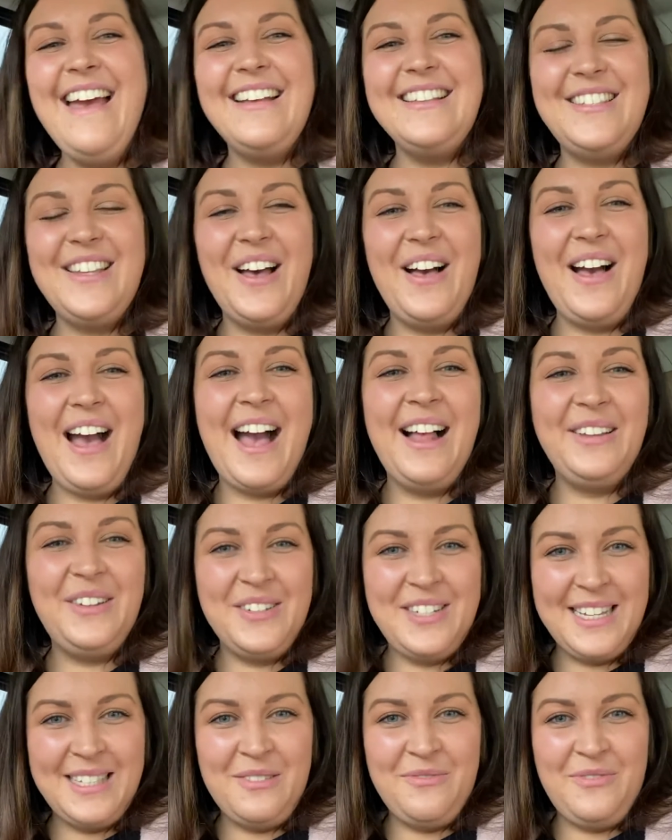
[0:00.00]
So I'll
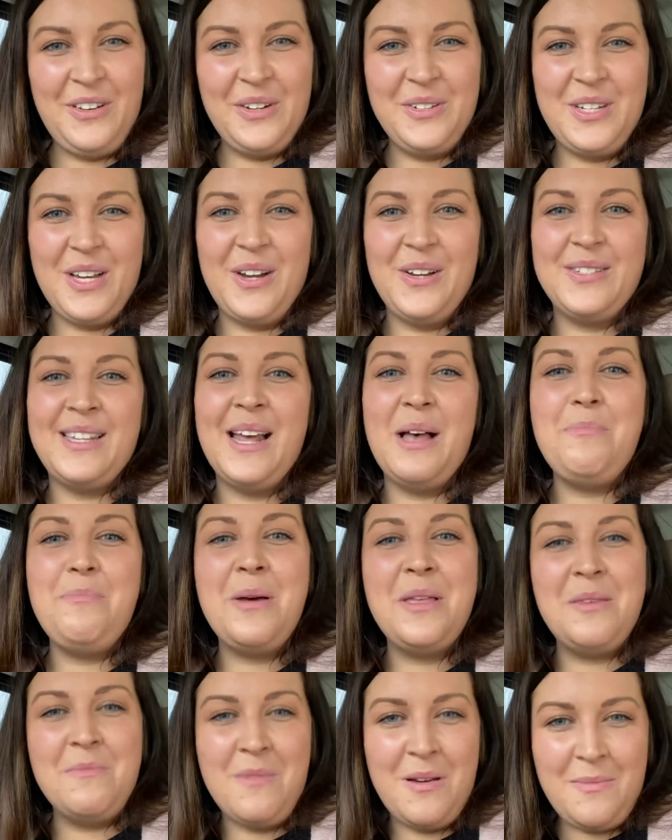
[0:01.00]
go take some photos and I'll
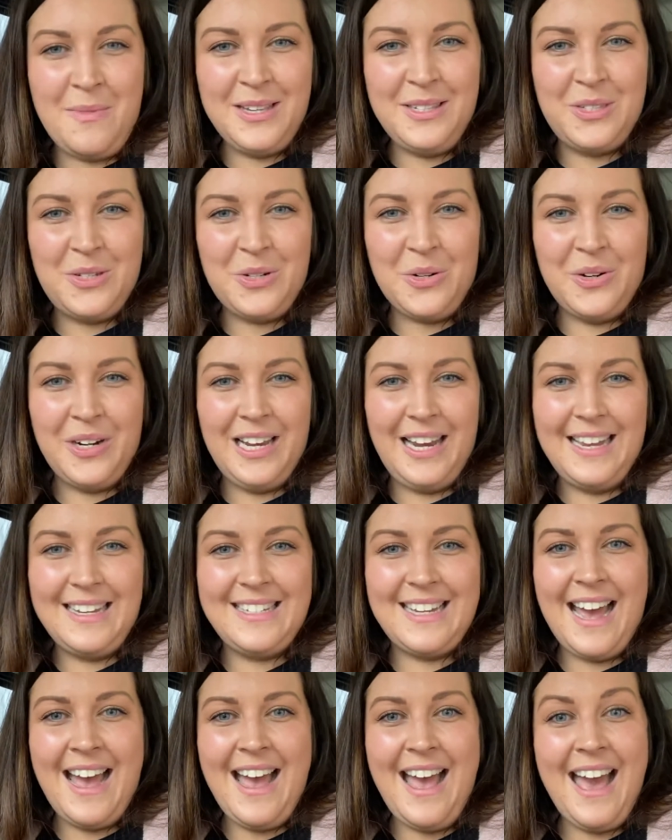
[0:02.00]
put them on my story
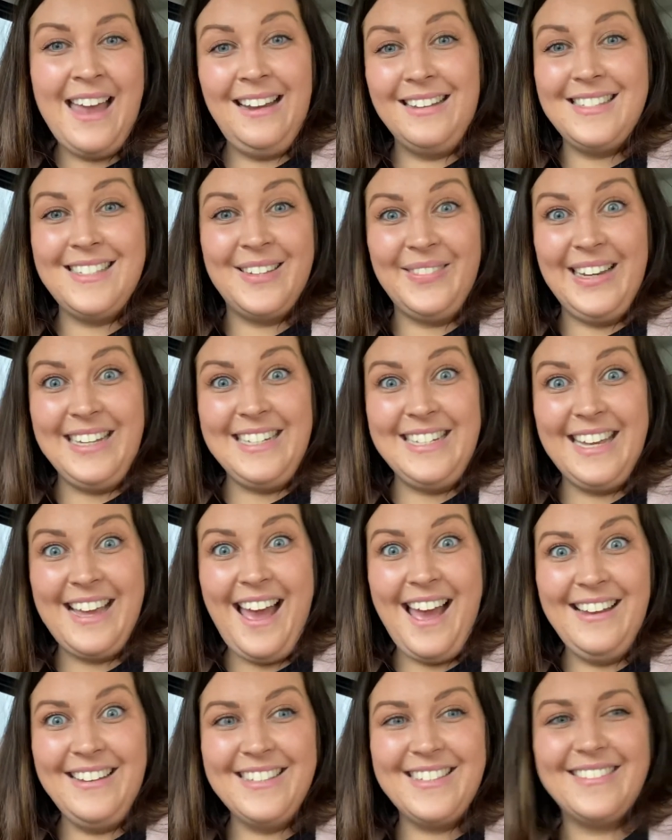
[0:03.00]
later, and I'll see you later,
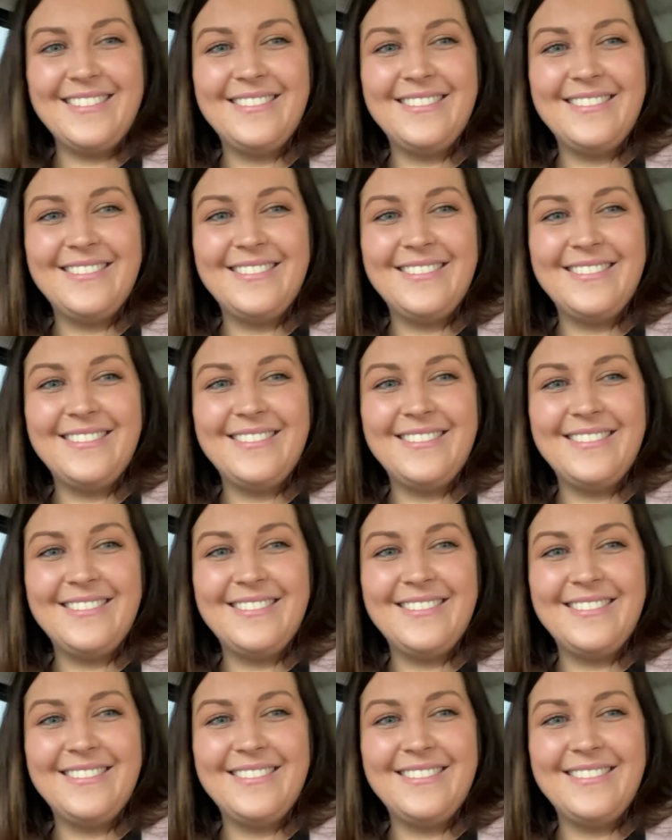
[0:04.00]
guys.